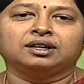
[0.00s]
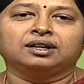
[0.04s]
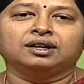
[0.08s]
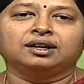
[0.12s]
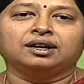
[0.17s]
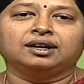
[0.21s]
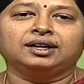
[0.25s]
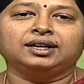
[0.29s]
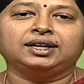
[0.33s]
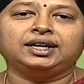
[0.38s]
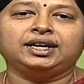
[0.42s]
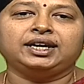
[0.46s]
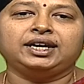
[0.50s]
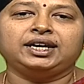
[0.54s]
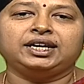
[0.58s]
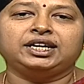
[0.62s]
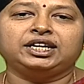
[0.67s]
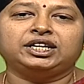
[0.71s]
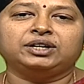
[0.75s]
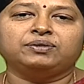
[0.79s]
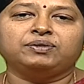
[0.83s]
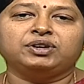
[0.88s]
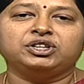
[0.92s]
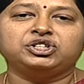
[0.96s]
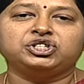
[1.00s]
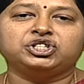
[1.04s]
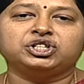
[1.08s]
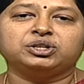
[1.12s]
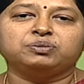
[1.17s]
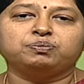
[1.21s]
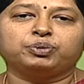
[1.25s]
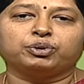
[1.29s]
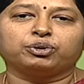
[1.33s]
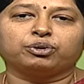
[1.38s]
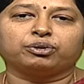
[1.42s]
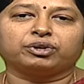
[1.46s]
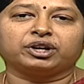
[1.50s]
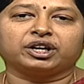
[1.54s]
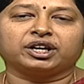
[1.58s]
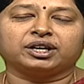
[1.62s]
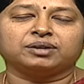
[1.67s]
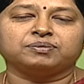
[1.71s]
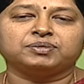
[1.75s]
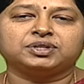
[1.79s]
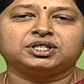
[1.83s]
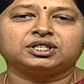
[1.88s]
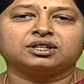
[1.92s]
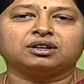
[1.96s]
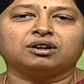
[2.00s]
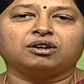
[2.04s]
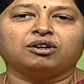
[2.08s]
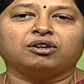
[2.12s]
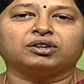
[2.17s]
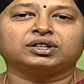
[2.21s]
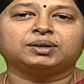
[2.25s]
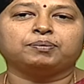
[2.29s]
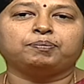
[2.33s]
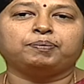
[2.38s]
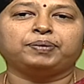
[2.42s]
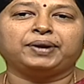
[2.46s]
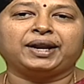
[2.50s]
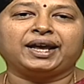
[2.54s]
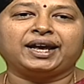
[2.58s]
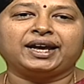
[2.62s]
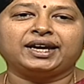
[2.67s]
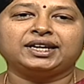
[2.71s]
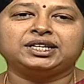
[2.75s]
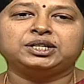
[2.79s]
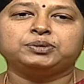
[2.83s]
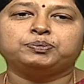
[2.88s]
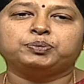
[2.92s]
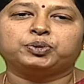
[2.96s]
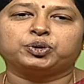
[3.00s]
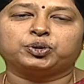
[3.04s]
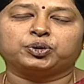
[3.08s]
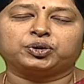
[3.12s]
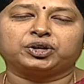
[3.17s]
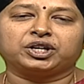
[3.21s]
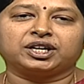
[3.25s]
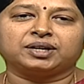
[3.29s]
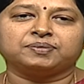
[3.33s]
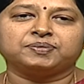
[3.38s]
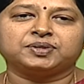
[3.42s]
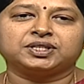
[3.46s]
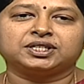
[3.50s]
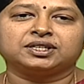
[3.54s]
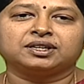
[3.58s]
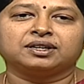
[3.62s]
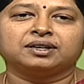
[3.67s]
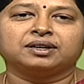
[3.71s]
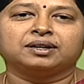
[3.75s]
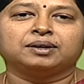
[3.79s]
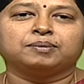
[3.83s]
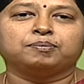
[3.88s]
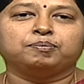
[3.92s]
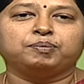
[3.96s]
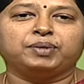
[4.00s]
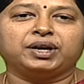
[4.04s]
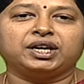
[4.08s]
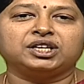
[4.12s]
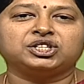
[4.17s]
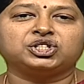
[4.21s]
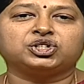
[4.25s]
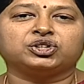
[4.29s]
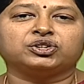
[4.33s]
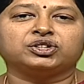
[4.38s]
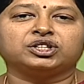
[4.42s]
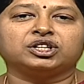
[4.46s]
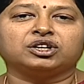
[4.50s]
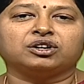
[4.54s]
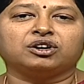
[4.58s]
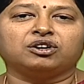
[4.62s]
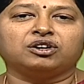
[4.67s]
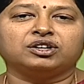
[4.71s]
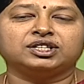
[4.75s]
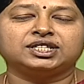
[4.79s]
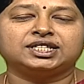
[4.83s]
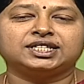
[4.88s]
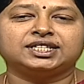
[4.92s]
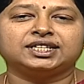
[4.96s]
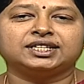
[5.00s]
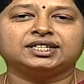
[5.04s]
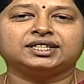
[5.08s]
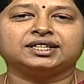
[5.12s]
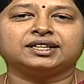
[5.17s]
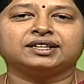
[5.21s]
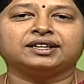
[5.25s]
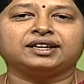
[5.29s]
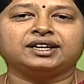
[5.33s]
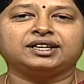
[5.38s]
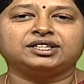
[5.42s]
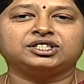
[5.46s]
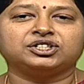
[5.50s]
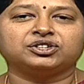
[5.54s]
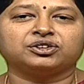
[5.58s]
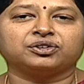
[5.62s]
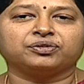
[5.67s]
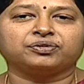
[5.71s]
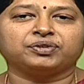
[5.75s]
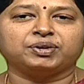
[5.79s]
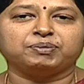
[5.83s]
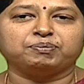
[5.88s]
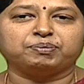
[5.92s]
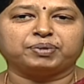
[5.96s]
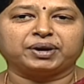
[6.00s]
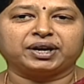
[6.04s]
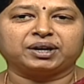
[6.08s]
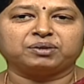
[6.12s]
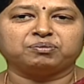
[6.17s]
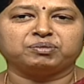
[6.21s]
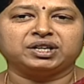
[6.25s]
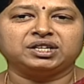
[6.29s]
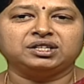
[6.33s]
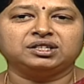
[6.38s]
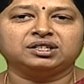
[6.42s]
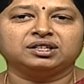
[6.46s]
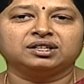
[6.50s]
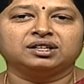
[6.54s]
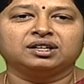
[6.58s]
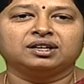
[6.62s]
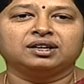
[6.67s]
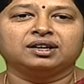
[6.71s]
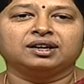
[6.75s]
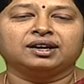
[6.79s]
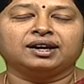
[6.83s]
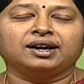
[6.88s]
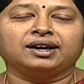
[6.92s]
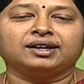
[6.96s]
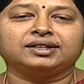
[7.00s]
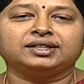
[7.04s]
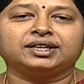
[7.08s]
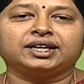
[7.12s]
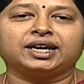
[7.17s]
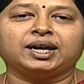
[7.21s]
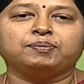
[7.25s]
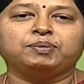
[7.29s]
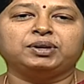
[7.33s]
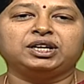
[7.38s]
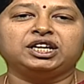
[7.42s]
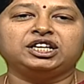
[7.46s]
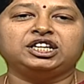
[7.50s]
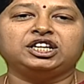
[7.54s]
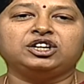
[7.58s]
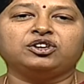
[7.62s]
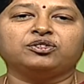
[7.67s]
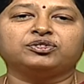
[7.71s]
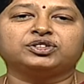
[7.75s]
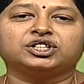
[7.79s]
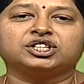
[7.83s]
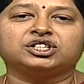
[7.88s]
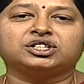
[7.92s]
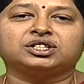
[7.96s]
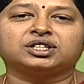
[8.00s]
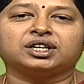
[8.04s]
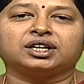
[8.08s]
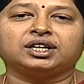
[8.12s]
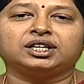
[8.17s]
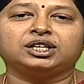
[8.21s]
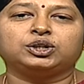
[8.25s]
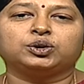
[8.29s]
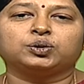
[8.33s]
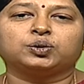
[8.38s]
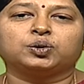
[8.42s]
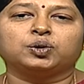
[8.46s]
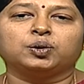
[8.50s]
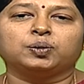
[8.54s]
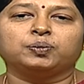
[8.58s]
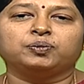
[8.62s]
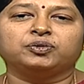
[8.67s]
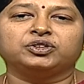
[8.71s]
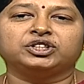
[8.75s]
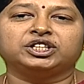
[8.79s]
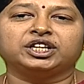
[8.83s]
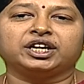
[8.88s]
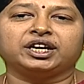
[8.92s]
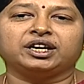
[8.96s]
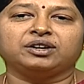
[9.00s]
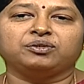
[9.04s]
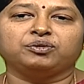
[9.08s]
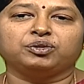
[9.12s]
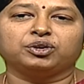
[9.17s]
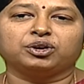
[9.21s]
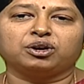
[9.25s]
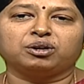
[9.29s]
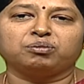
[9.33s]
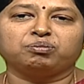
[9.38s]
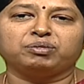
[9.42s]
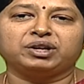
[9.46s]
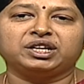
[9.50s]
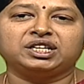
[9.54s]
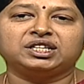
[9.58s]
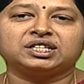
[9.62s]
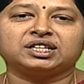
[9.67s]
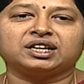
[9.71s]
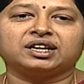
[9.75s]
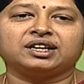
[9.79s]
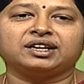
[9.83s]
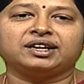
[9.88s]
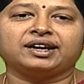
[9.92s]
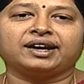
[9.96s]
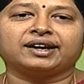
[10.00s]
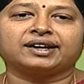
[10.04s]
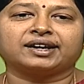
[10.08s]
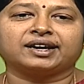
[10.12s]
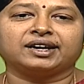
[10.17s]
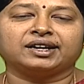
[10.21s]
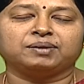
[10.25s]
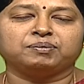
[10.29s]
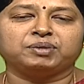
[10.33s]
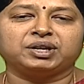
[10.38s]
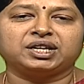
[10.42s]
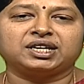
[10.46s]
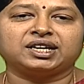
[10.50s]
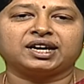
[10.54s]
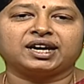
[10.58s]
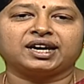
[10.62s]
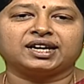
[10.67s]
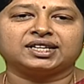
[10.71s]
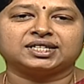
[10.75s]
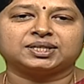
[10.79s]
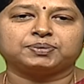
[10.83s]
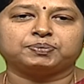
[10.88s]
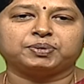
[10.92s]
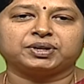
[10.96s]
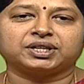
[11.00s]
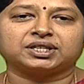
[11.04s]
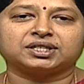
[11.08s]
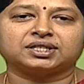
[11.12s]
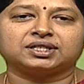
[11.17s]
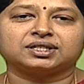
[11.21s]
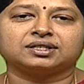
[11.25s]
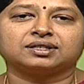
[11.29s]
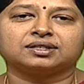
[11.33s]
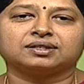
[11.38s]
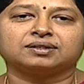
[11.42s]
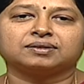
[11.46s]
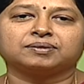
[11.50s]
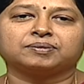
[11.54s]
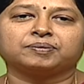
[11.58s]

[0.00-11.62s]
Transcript: Early intervention programs are the planned programs based on the onset and nature of impairment and the ability of the child to cope with the environment and academic aspects.